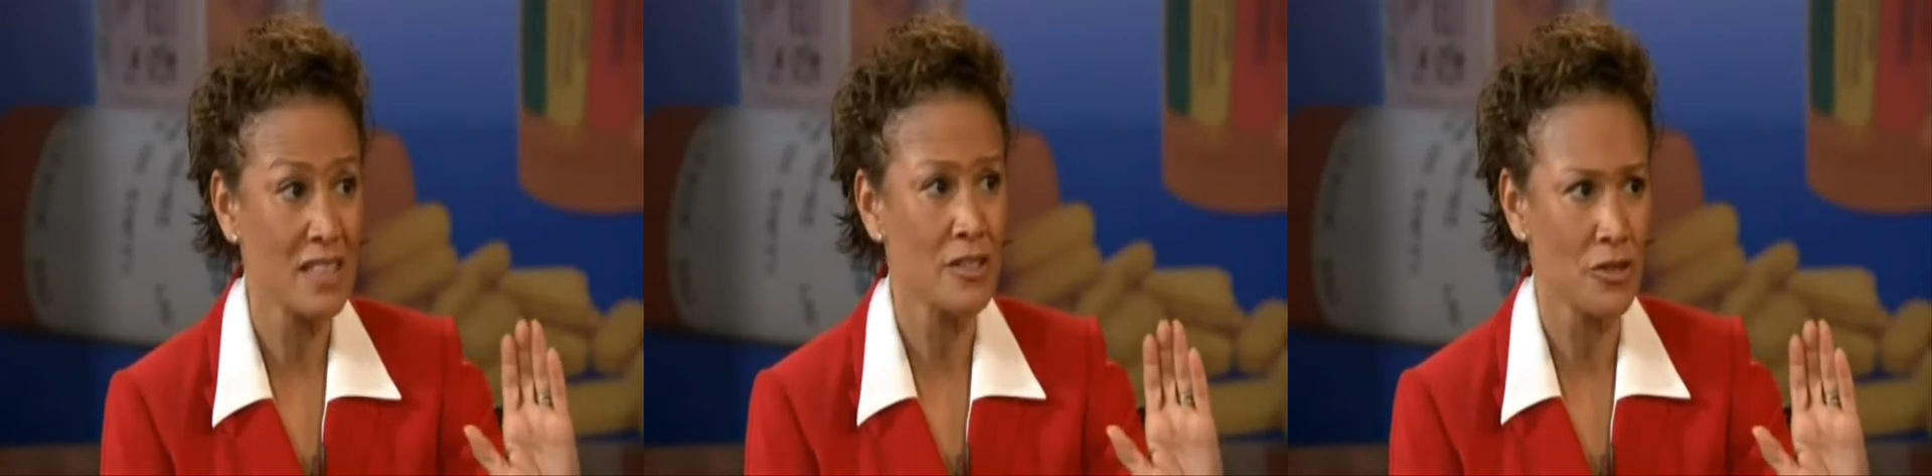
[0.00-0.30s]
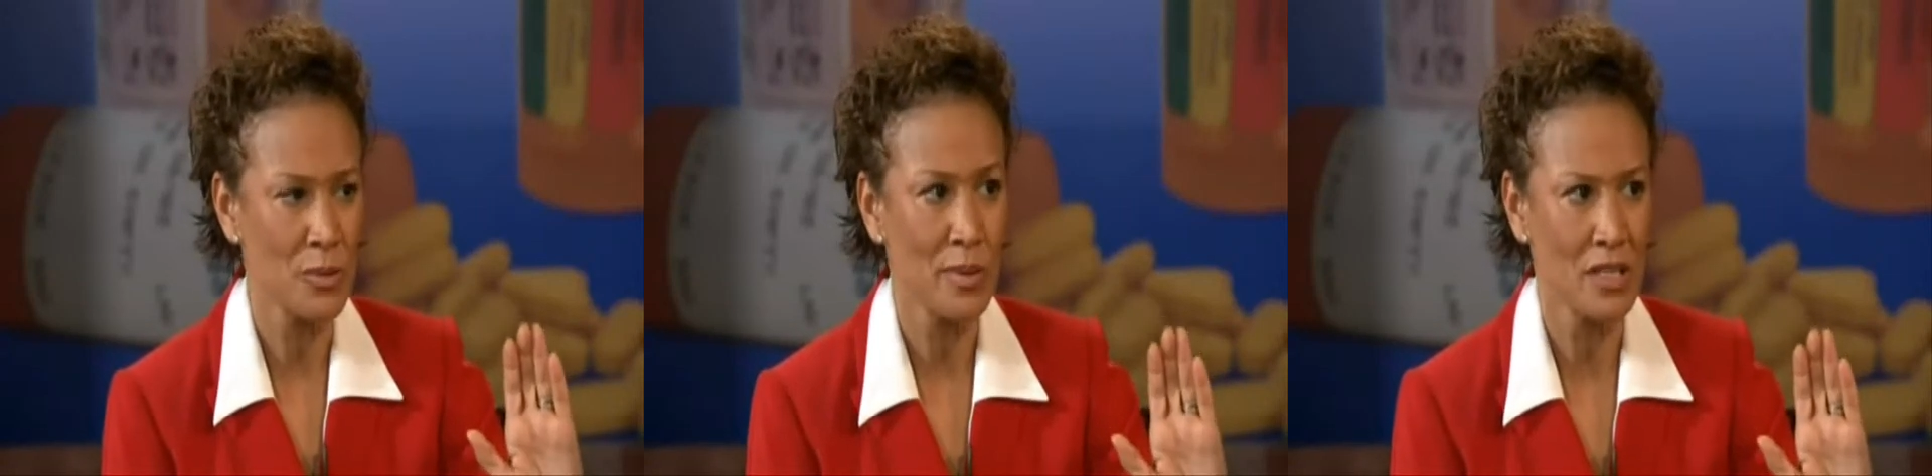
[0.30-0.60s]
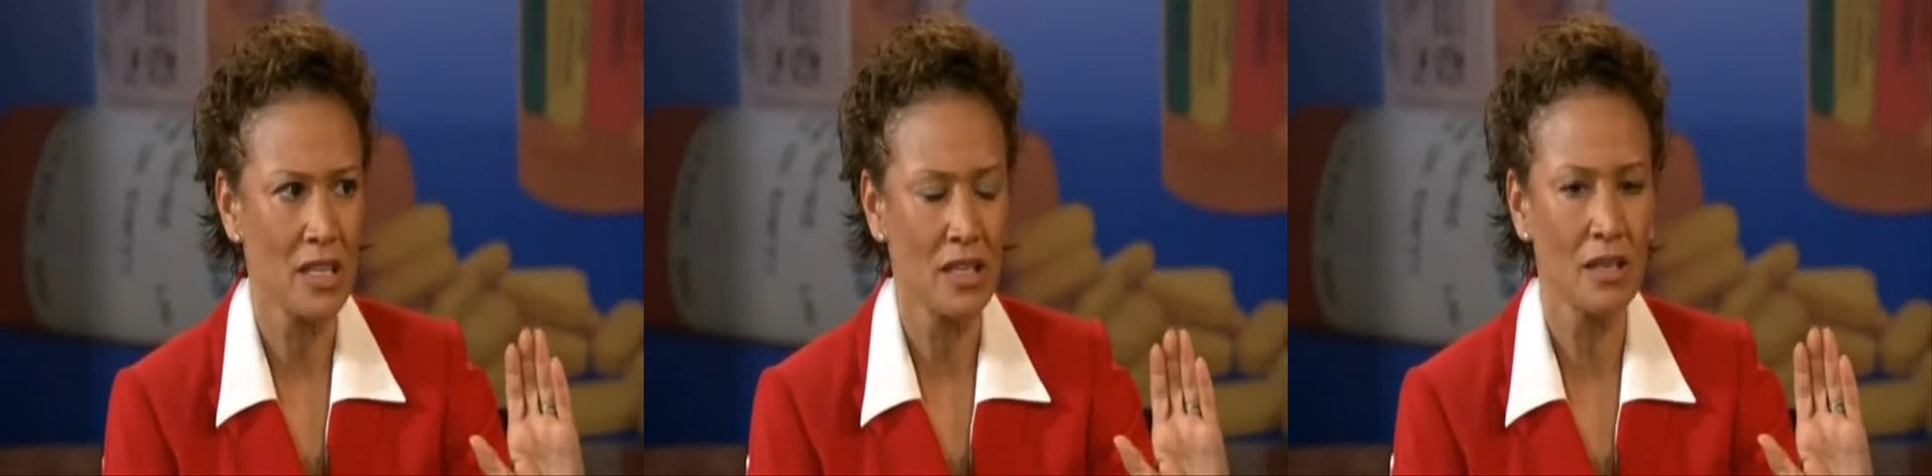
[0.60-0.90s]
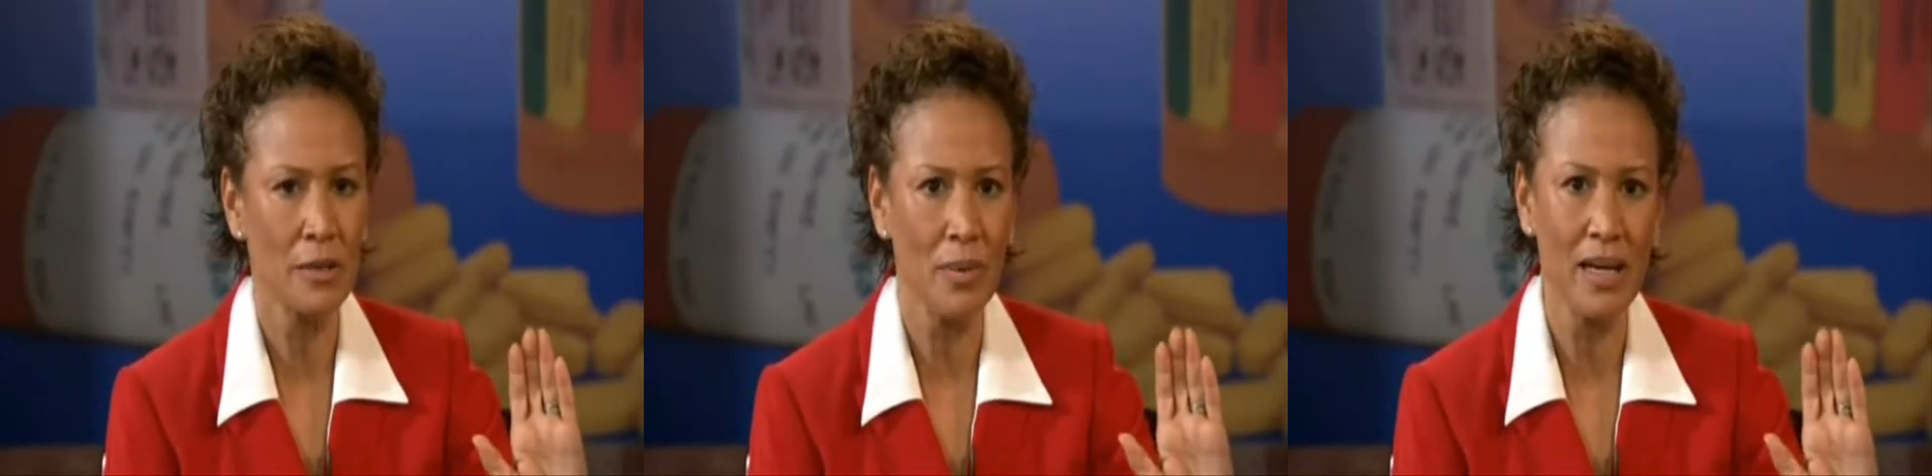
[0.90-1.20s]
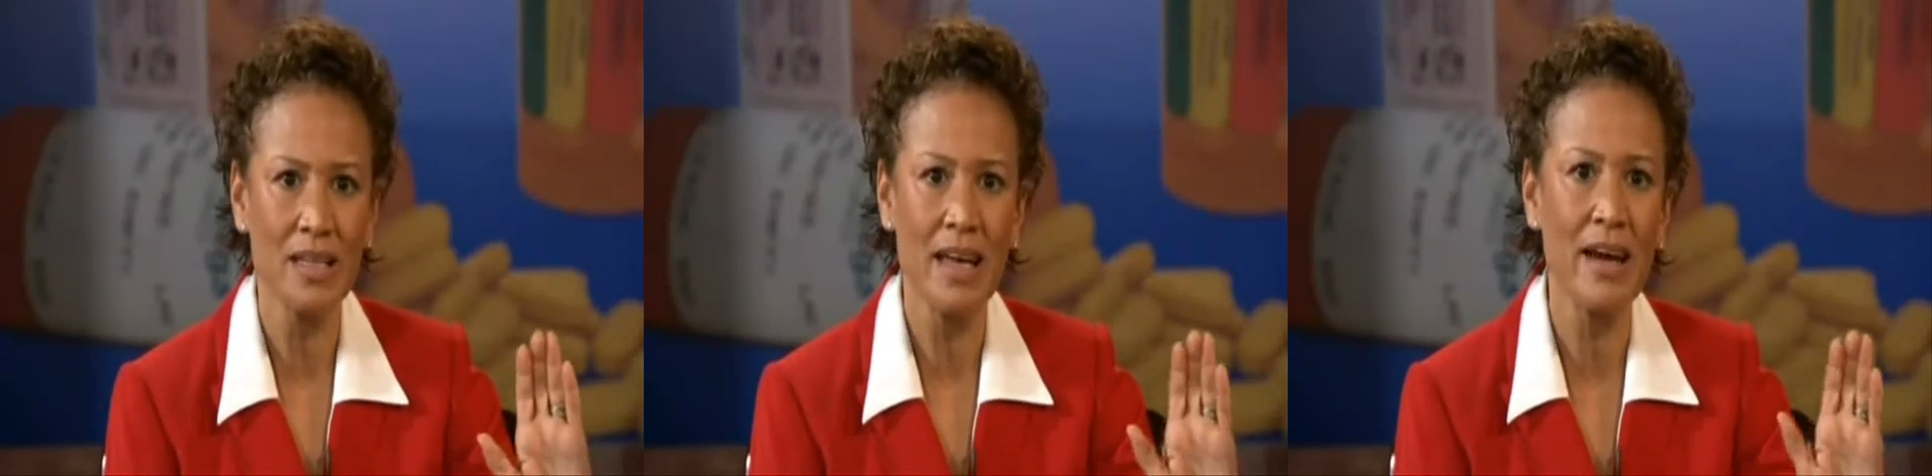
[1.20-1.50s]
seniors, particularly
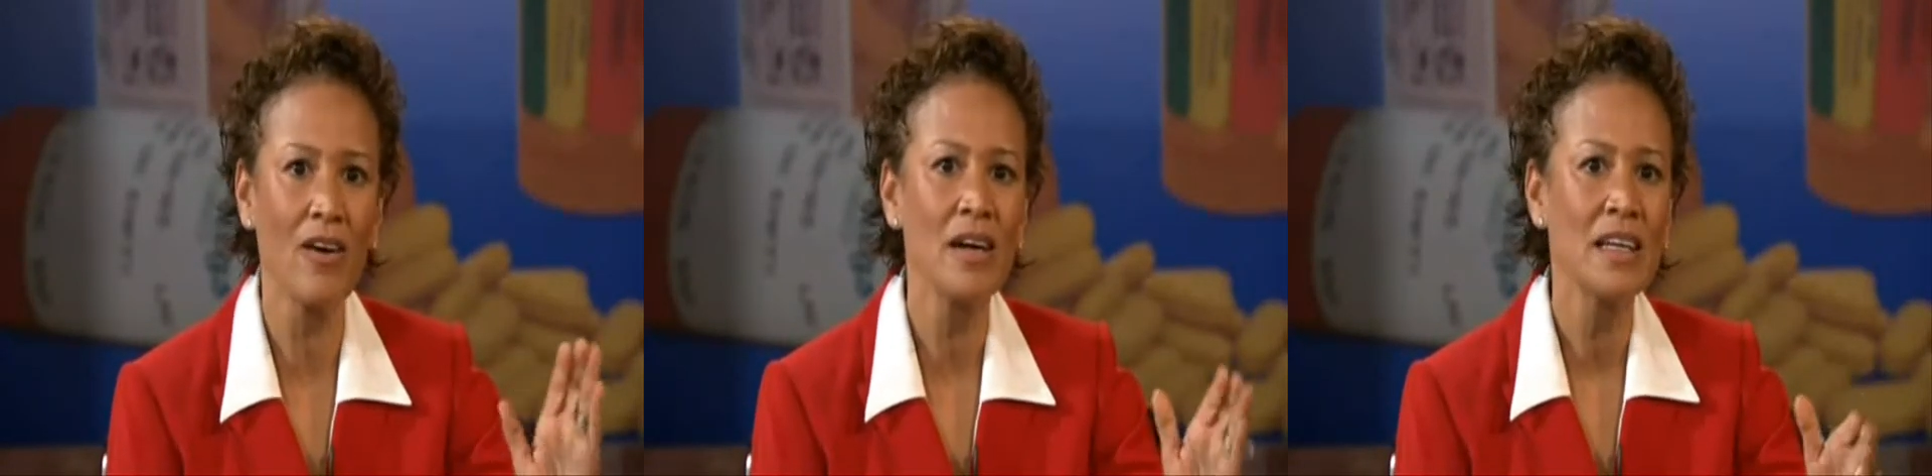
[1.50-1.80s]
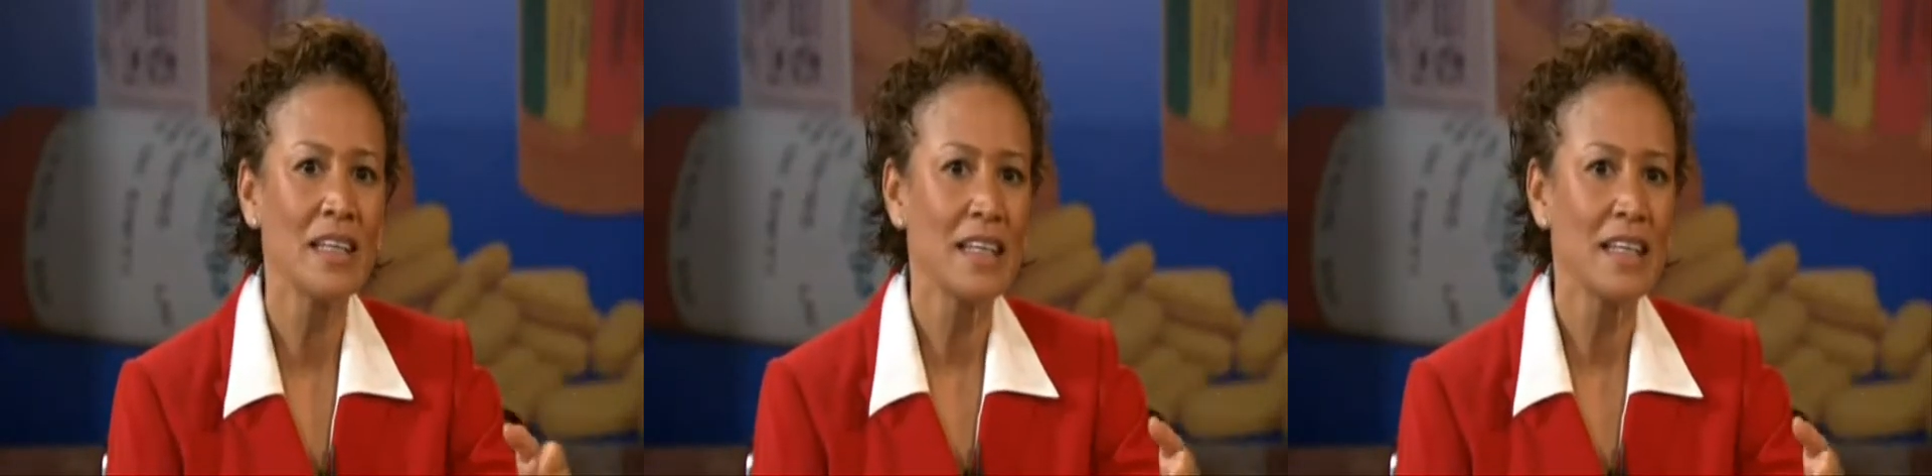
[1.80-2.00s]
right now.